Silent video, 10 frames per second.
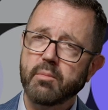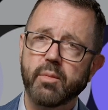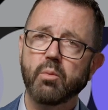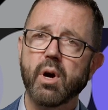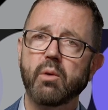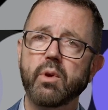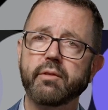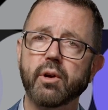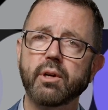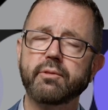But what we've
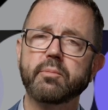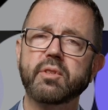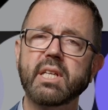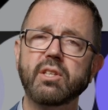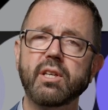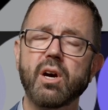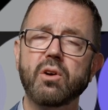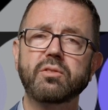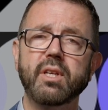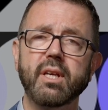heard from
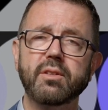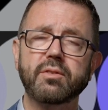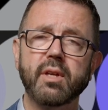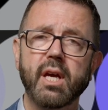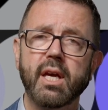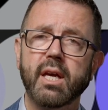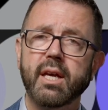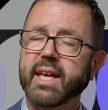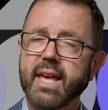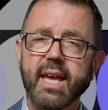CTOs is
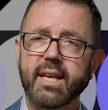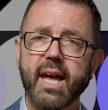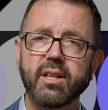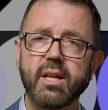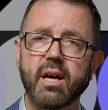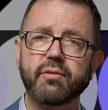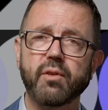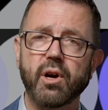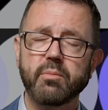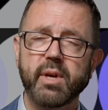they can't get enough
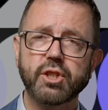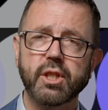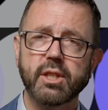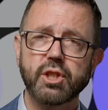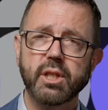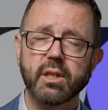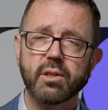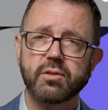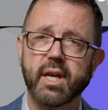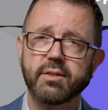automation
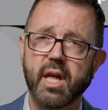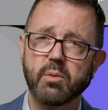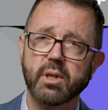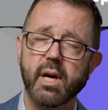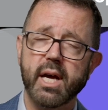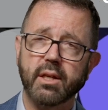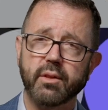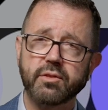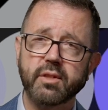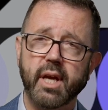engineers as they would like.
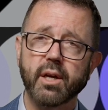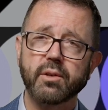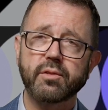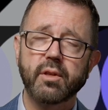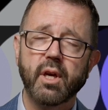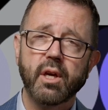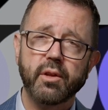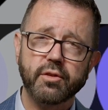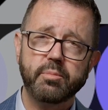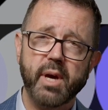They're scarce,
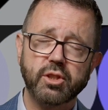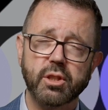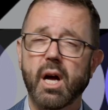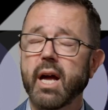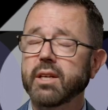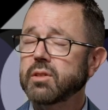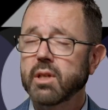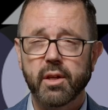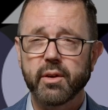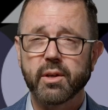they're specialized,
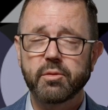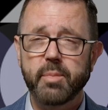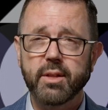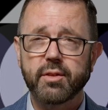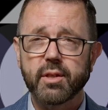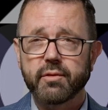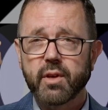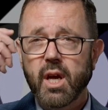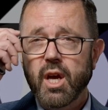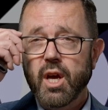they're expensive.
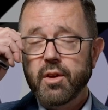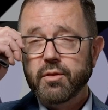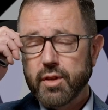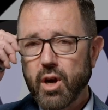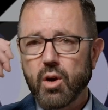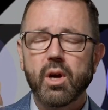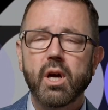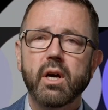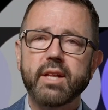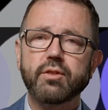So
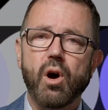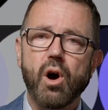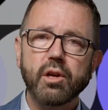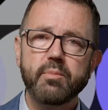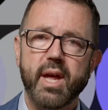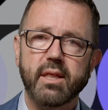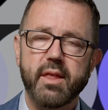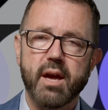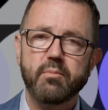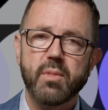let's augment
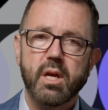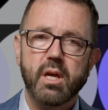them